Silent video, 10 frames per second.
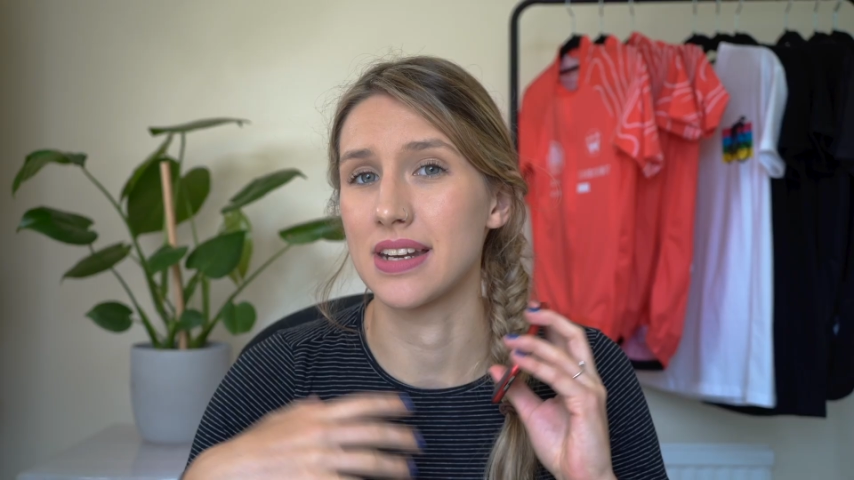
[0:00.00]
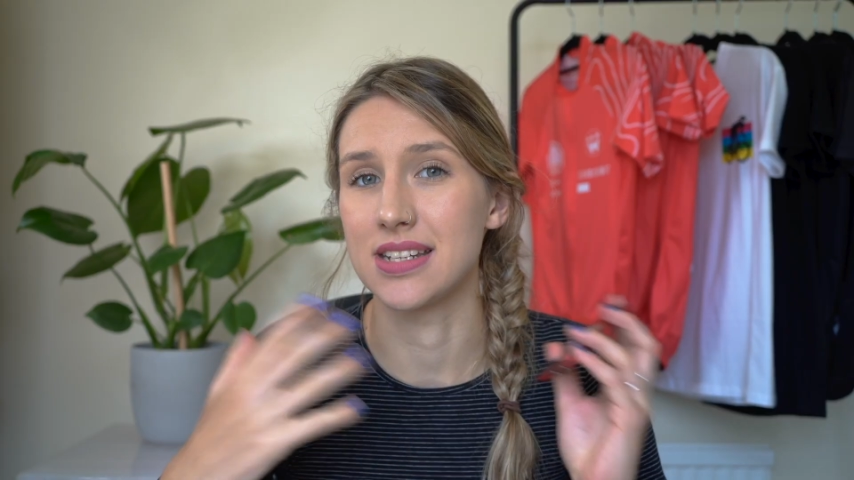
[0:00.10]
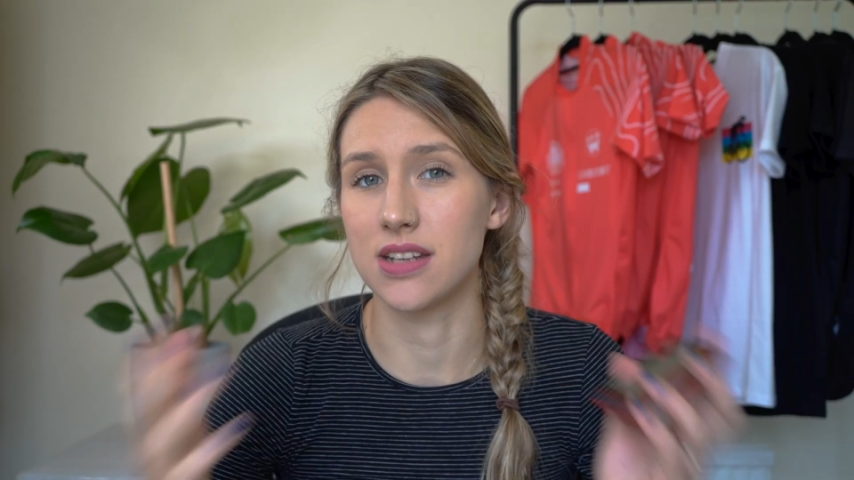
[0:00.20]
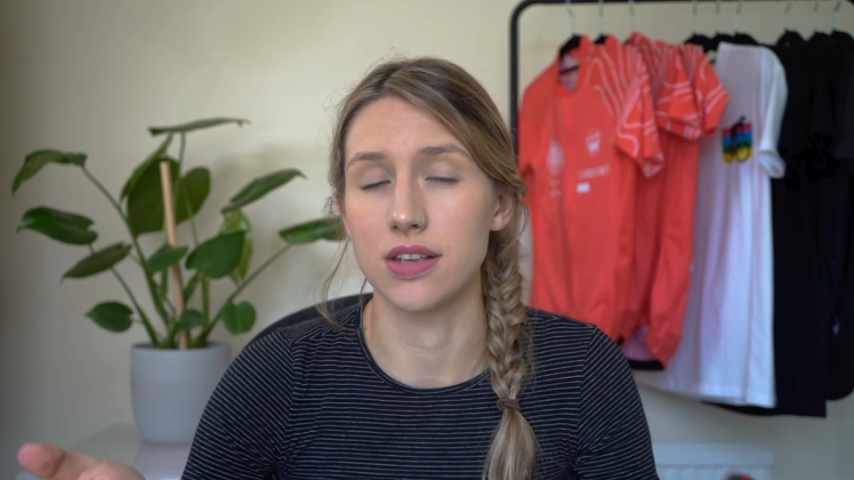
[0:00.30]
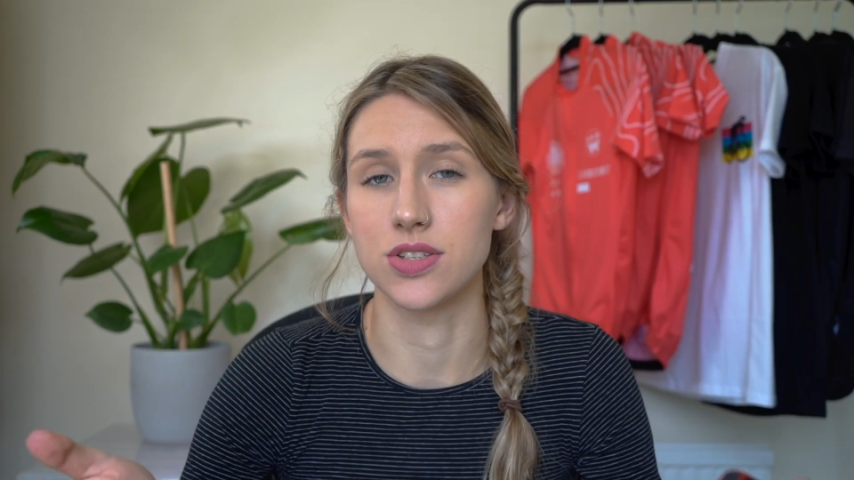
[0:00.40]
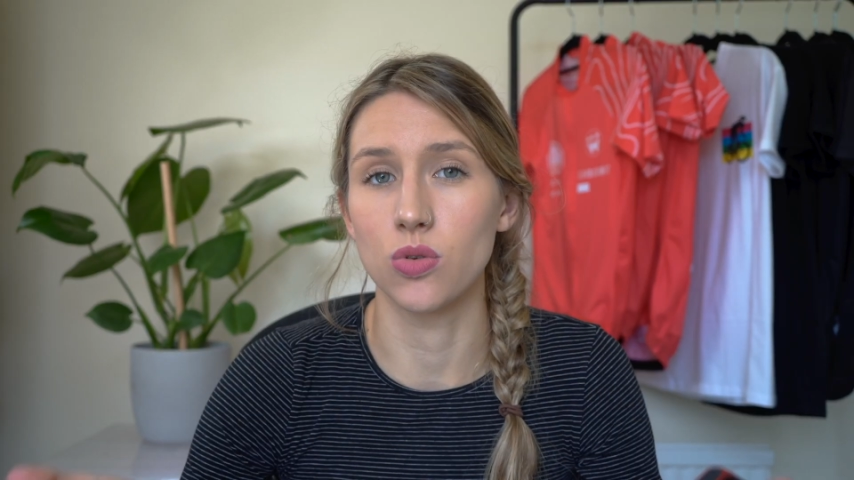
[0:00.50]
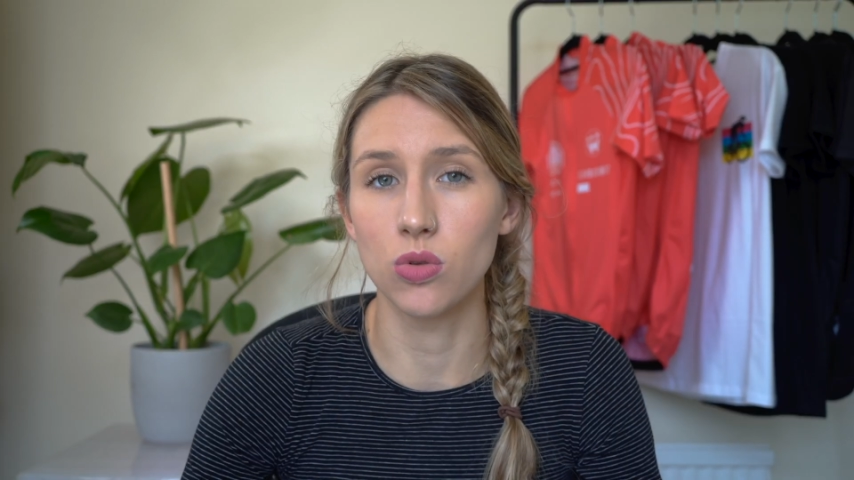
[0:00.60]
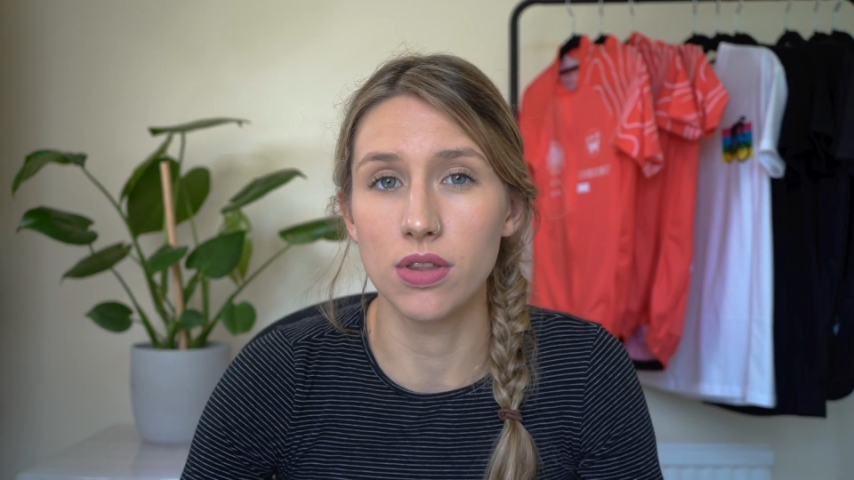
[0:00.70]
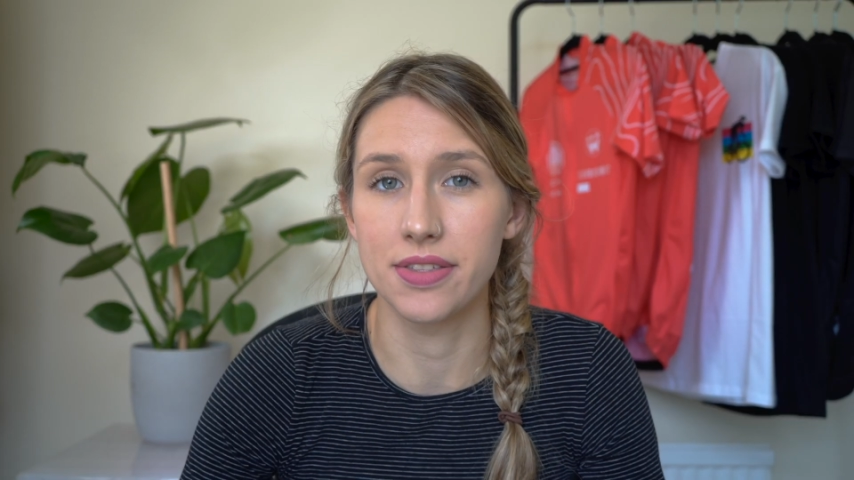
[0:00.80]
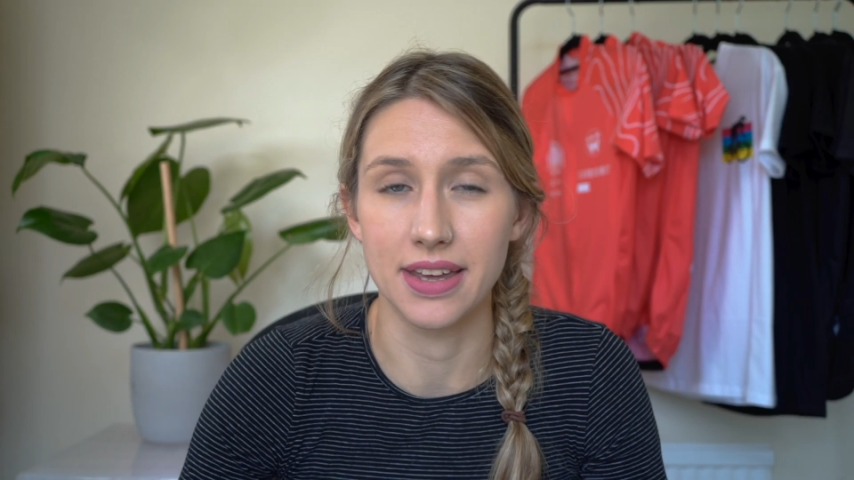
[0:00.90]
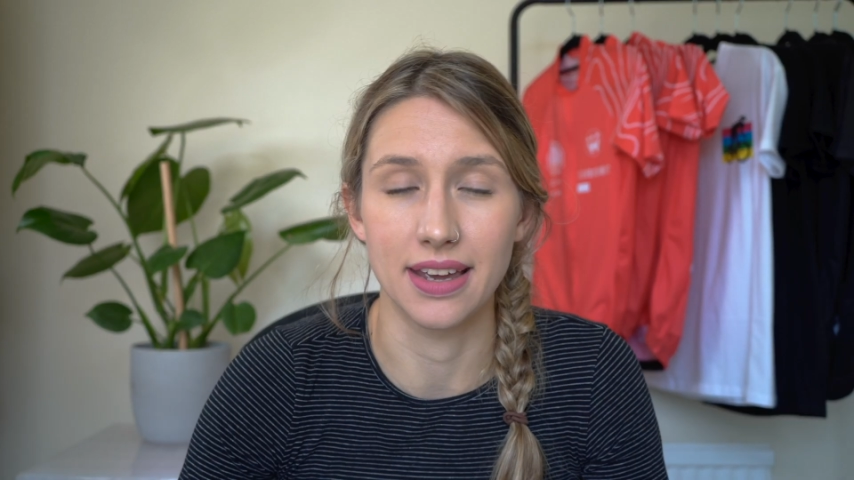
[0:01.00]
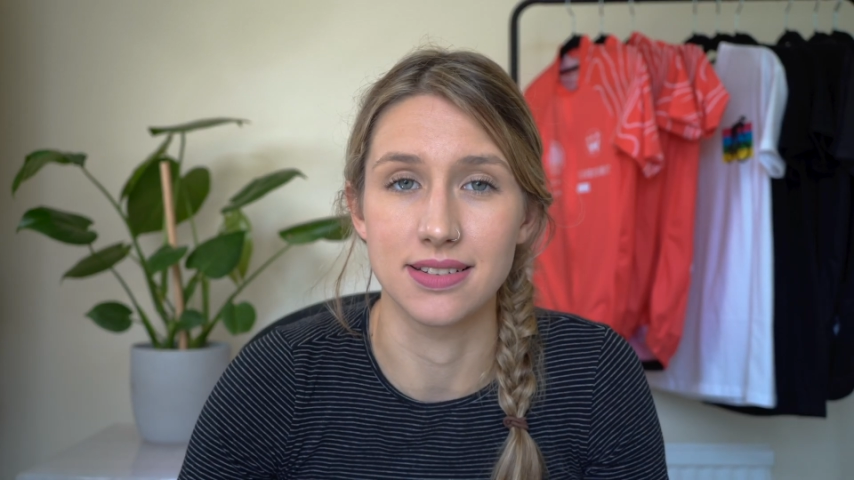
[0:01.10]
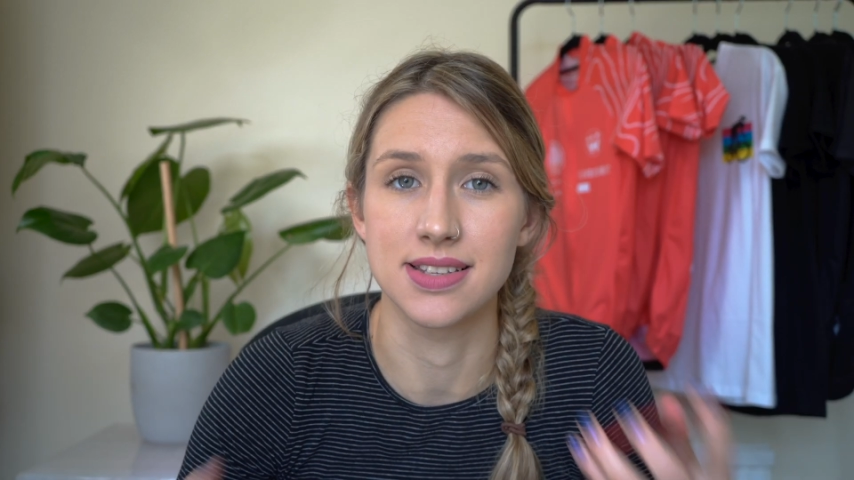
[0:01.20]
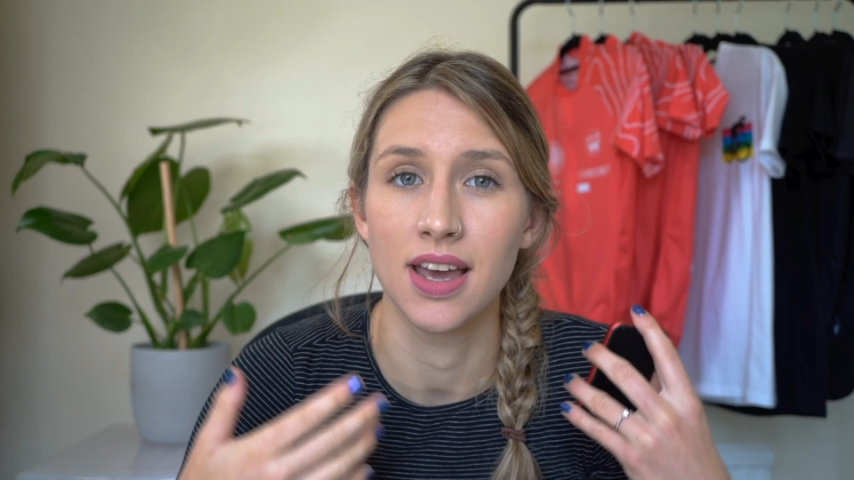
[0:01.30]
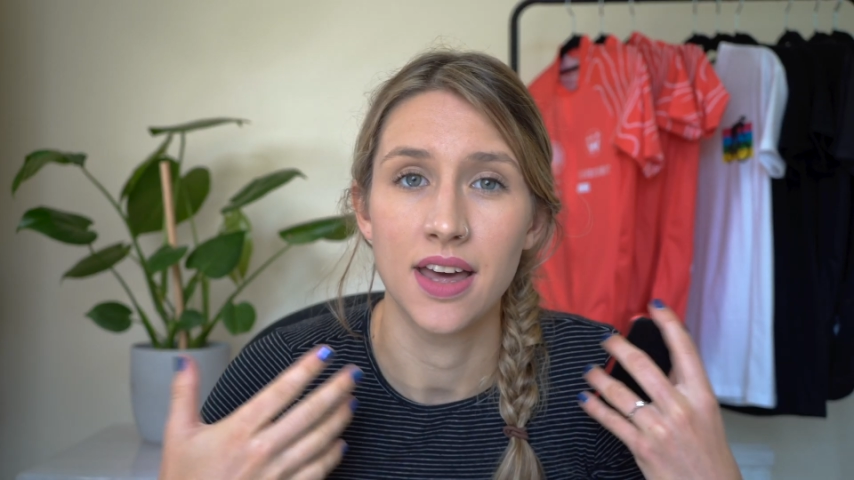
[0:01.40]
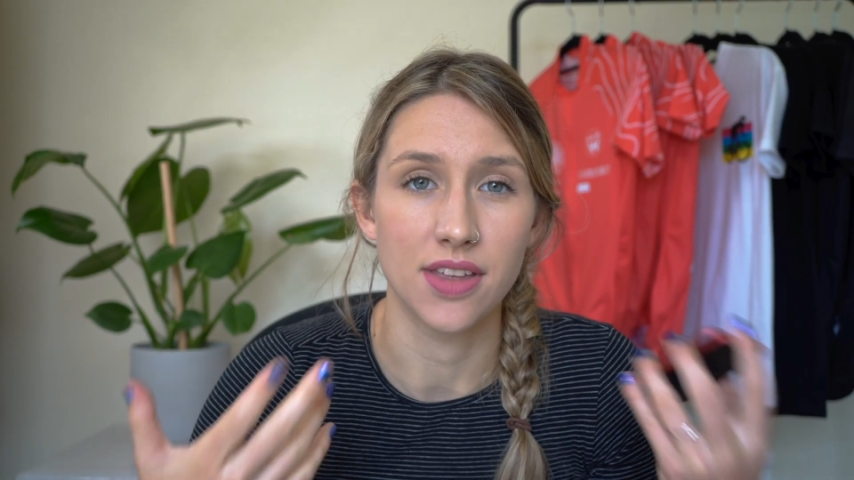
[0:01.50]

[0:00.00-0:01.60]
And it does all the things